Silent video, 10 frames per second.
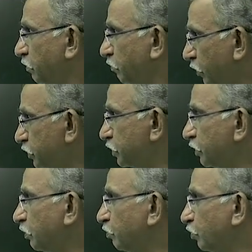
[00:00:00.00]
What is
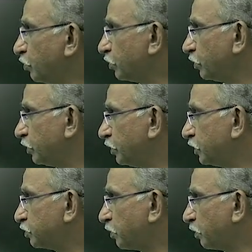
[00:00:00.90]
given more in
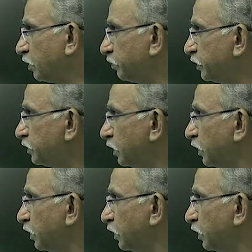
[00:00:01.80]
this problem is